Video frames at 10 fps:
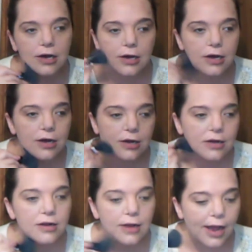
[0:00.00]

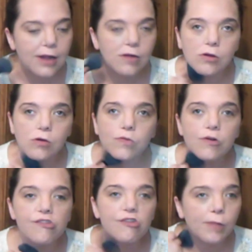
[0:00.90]
uh, I don't
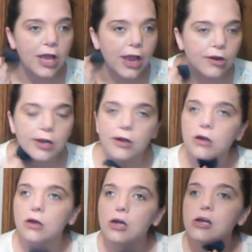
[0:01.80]
know, there's so many out
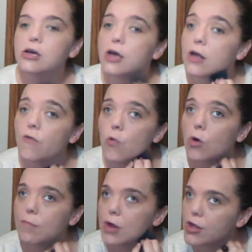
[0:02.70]
there. And
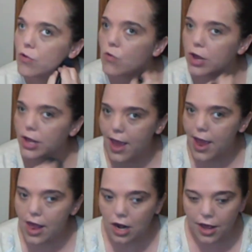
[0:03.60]
if you want me to do a
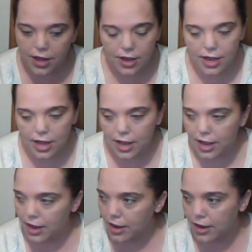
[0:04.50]
tag, like,
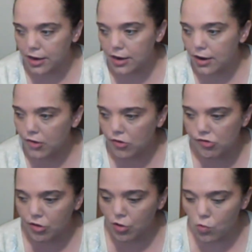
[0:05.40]
uh,
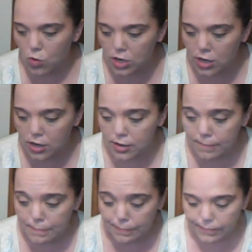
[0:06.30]
there's a new
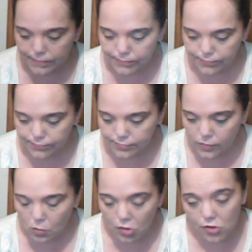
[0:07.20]
one,
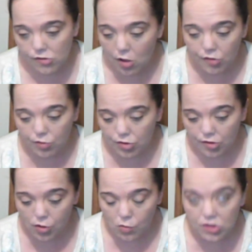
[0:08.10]
well, there's all
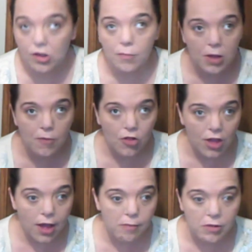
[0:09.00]
sorts of new ones coming up
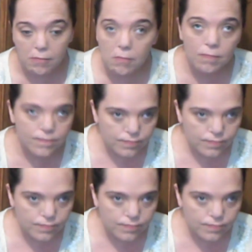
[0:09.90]
all the time, and